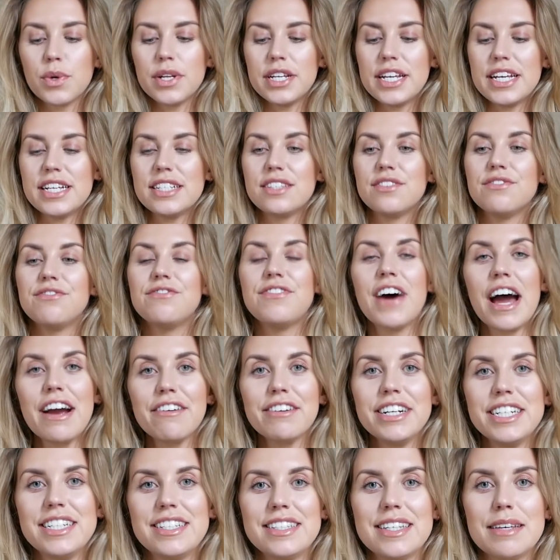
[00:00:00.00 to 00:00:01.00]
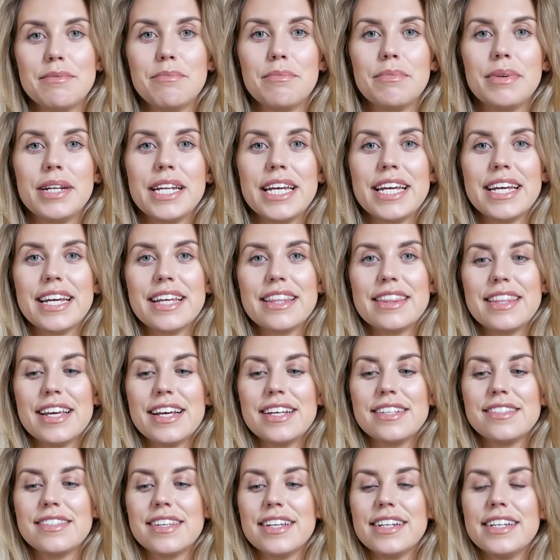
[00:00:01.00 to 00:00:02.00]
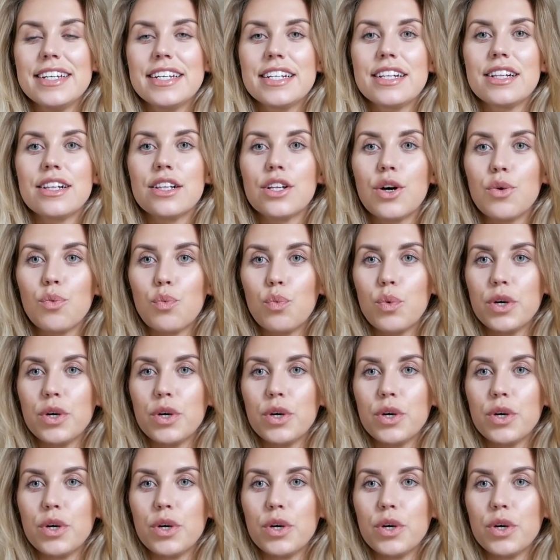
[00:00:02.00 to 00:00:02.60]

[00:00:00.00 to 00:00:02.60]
one is very simply this little